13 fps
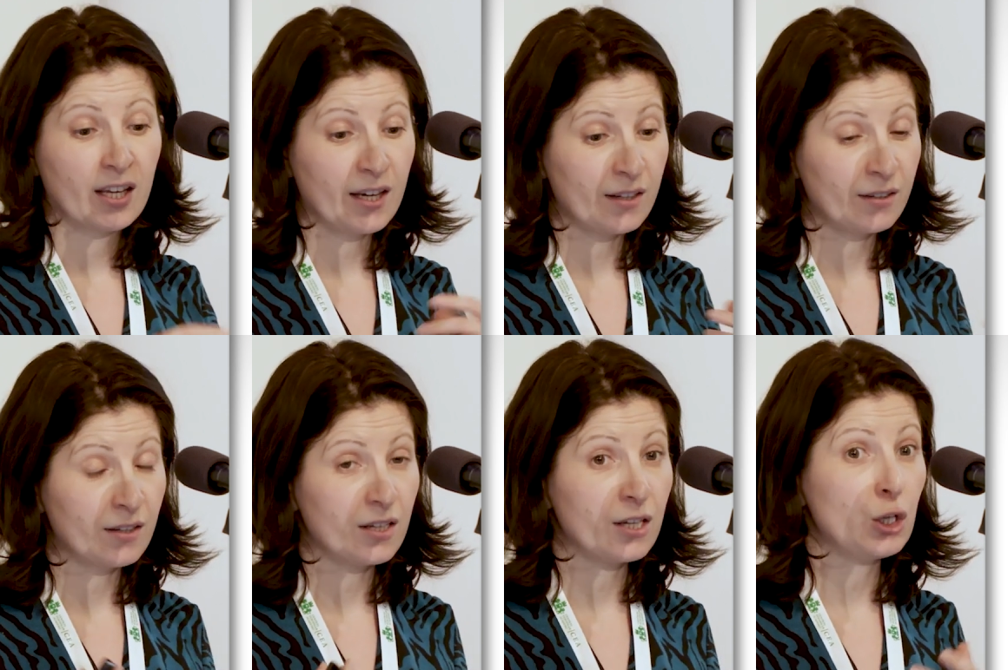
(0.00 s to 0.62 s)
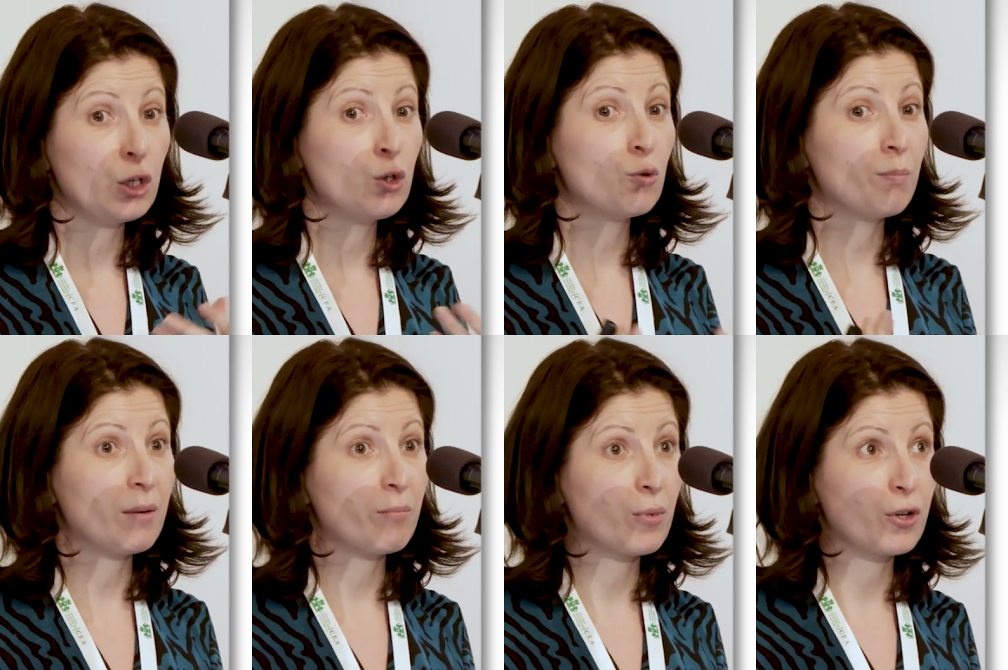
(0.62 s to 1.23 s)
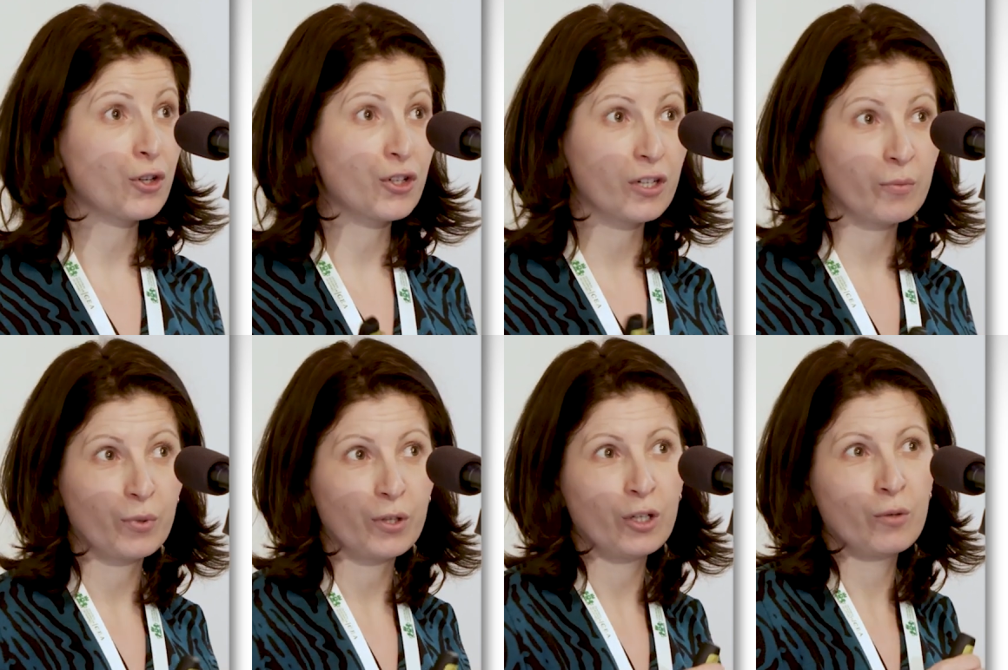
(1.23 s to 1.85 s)
Can the EU
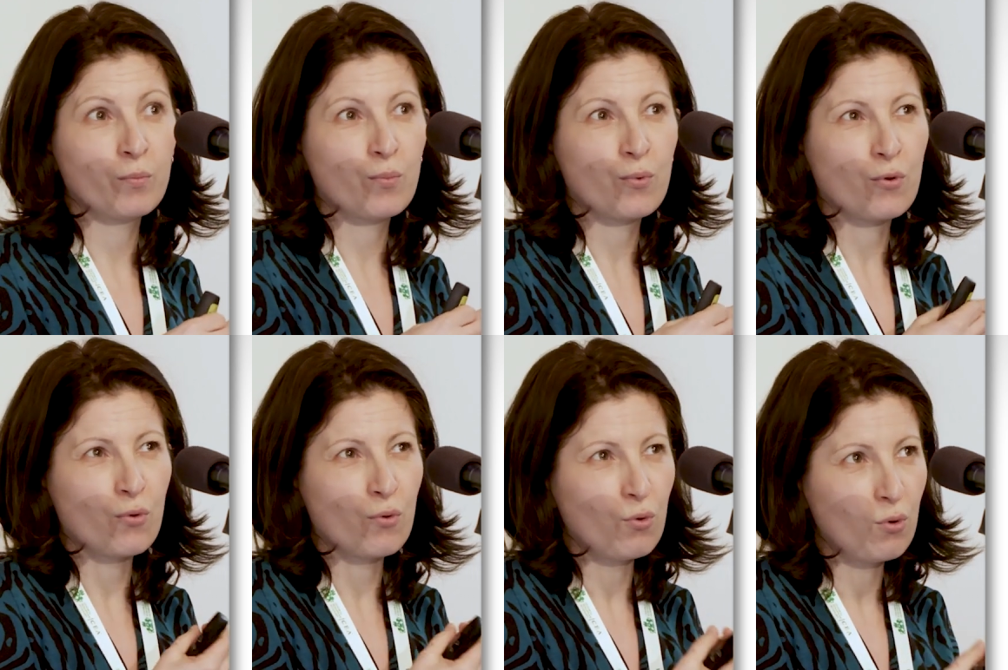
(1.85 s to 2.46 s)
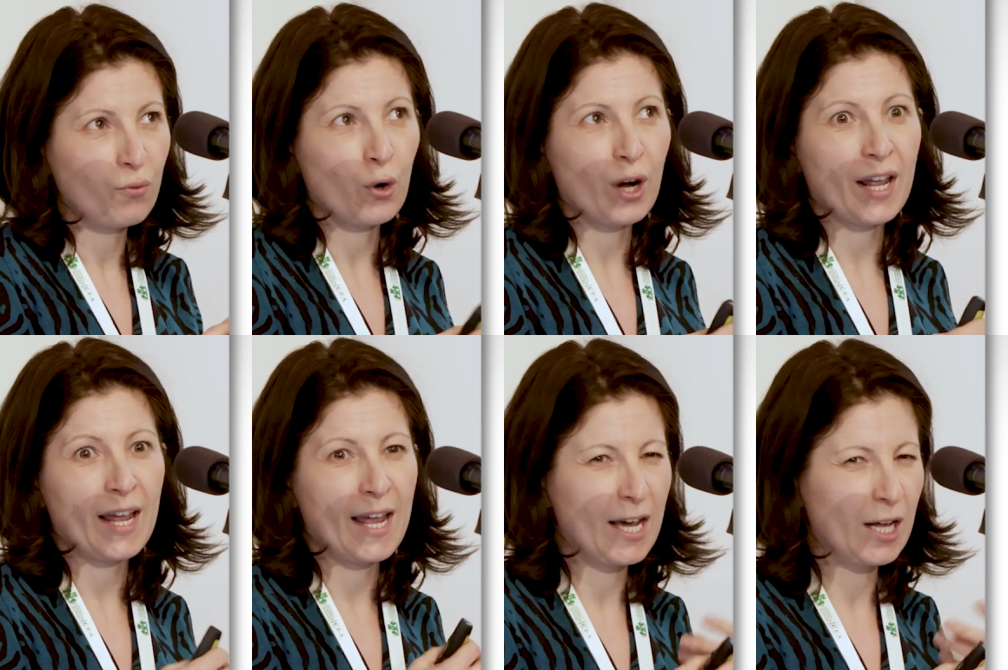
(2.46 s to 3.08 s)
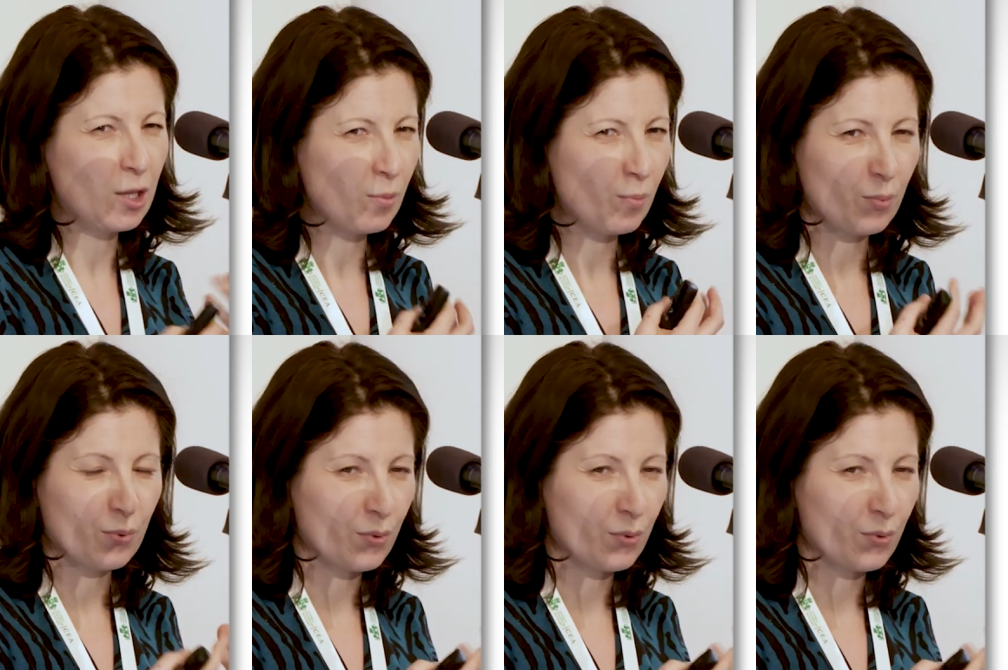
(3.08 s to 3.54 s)
membership improve or help